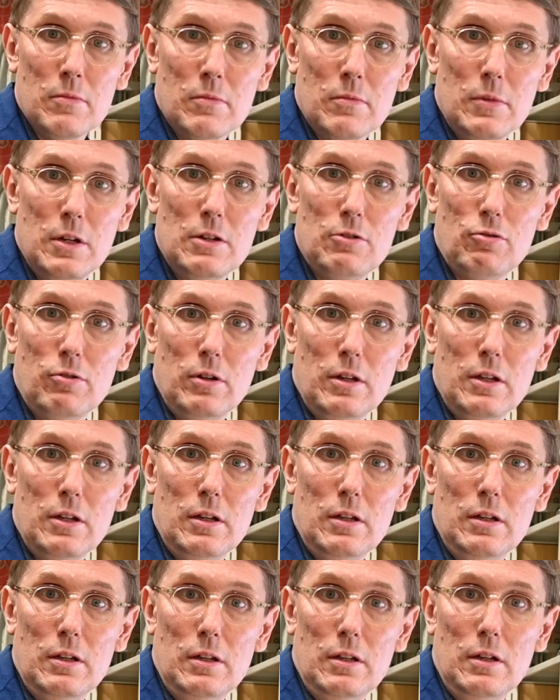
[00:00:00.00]

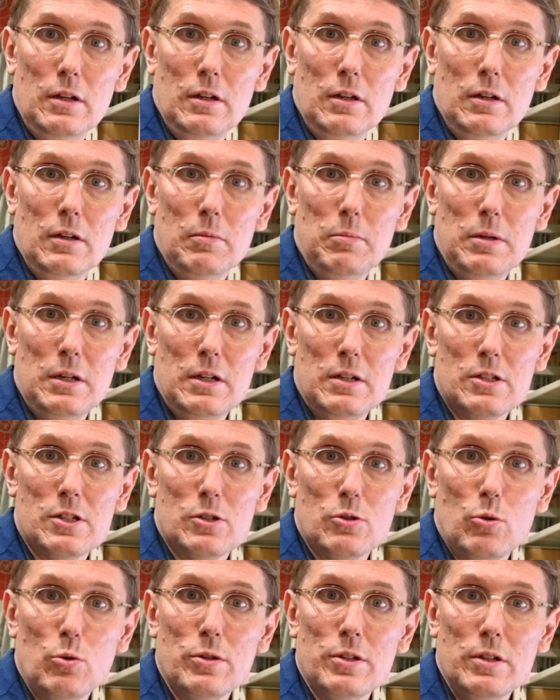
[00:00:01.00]
literally being
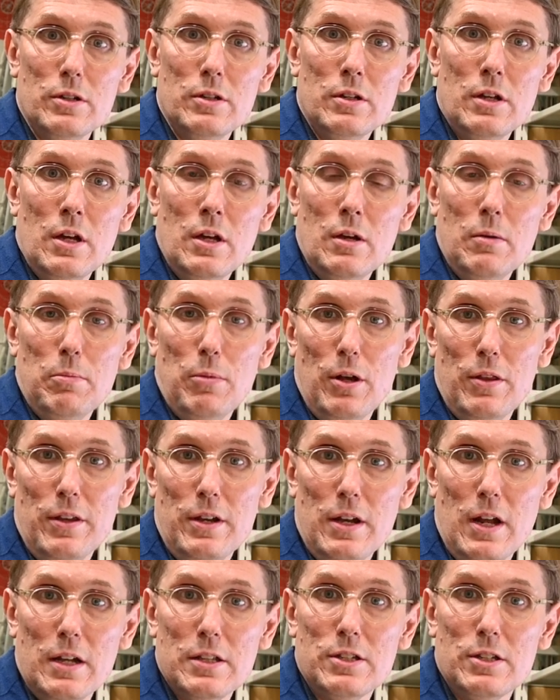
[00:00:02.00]
slaughtered by the
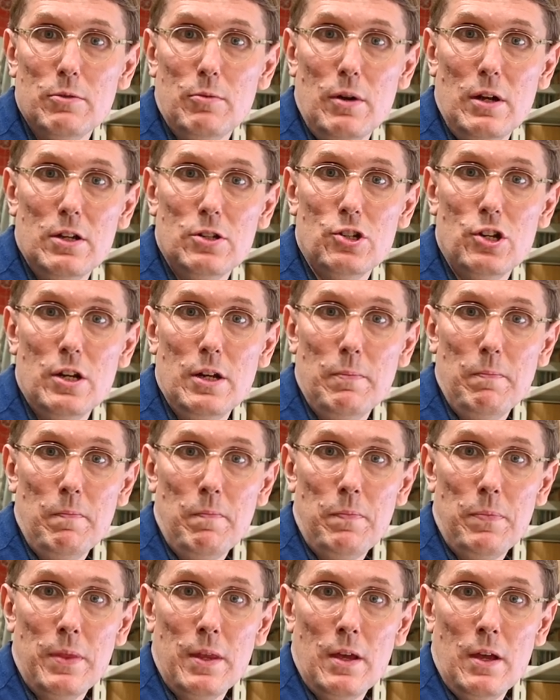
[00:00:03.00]
Nazi regime.
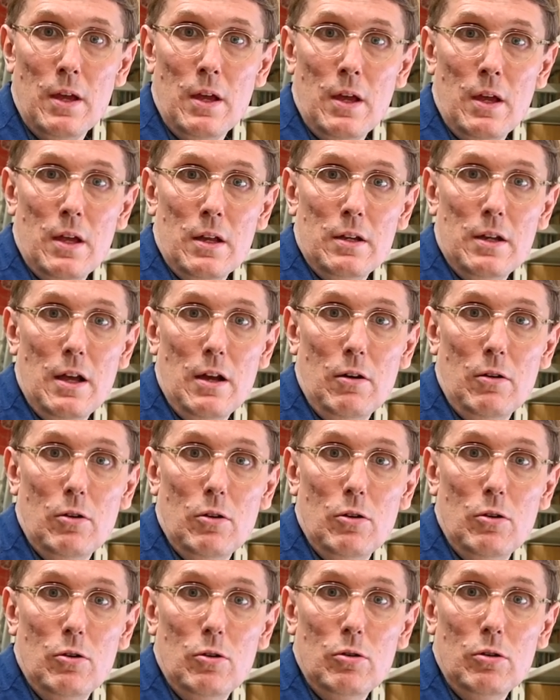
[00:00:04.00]
Now,
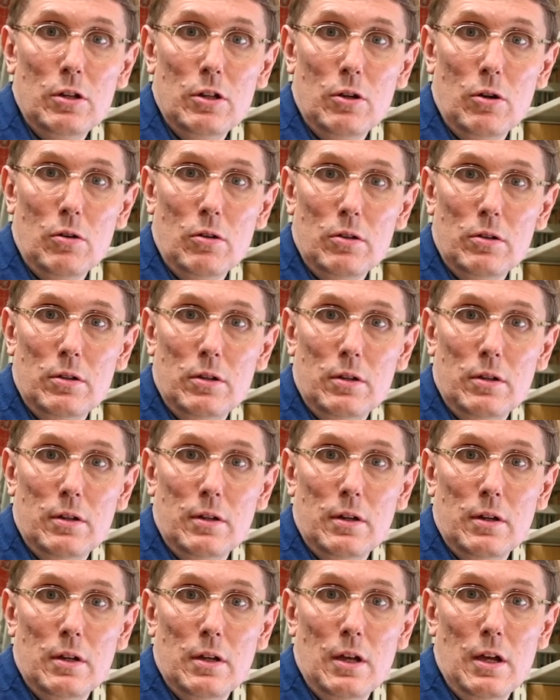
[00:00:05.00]
early on,
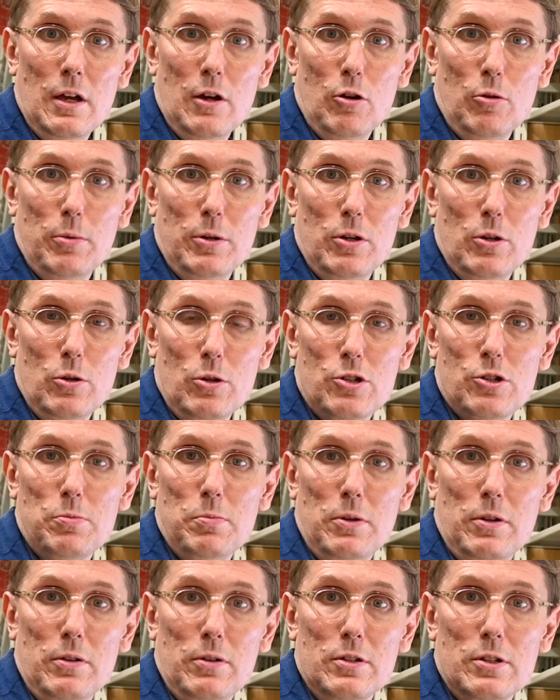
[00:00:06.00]
Albert
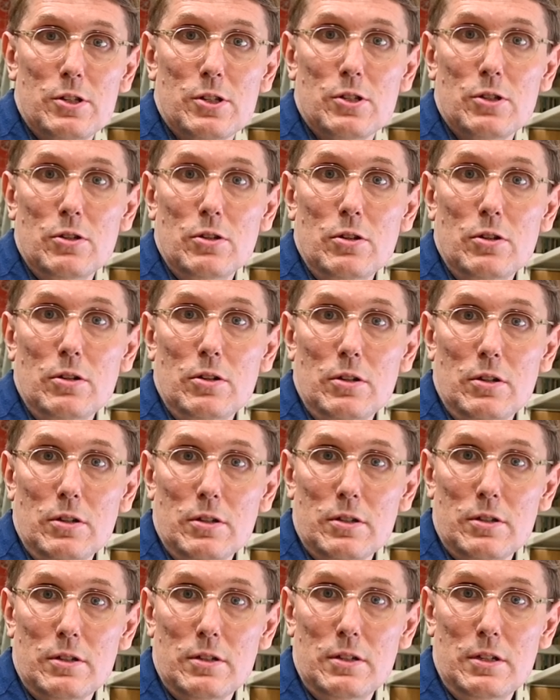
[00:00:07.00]
Hirschman
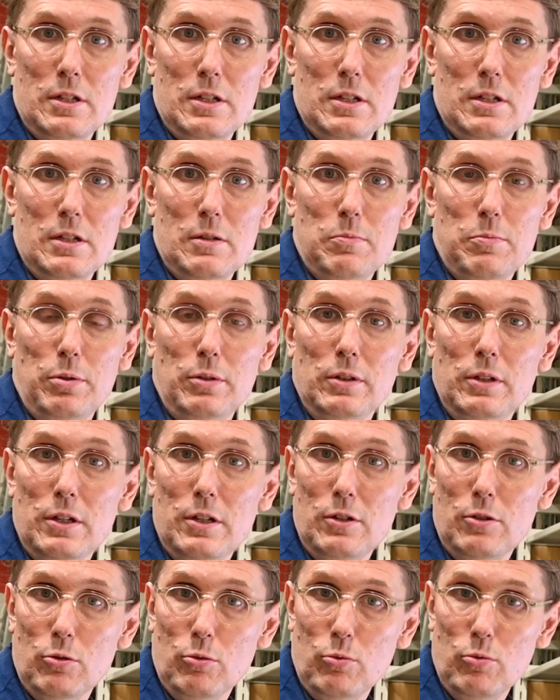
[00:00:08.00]
discerned the
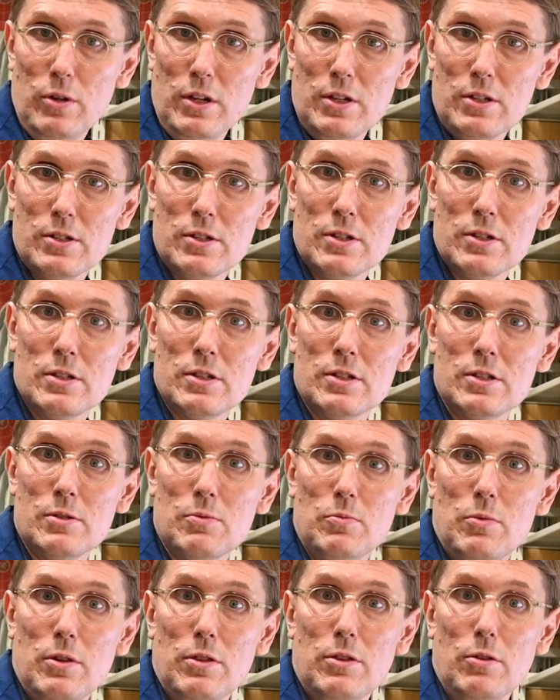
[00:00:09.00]
political
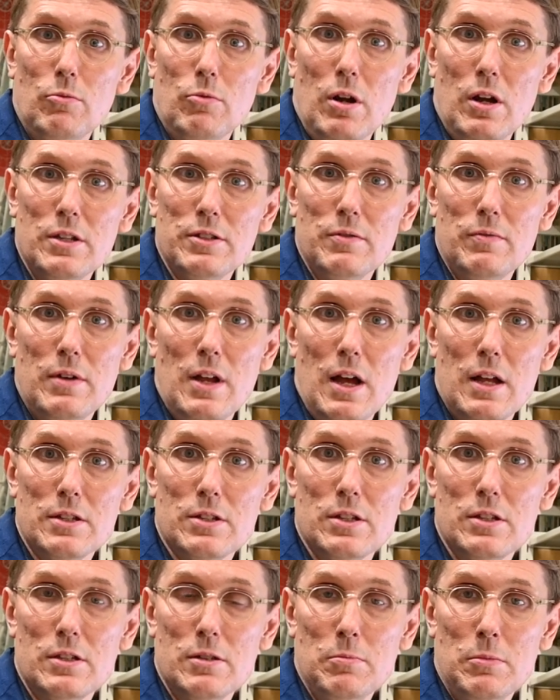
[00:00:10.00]
risks with the rise of
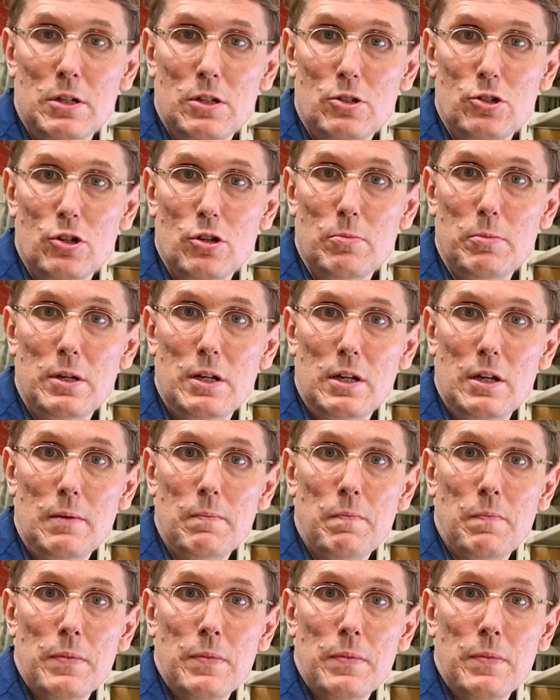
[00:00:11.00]
Nazism in Germany.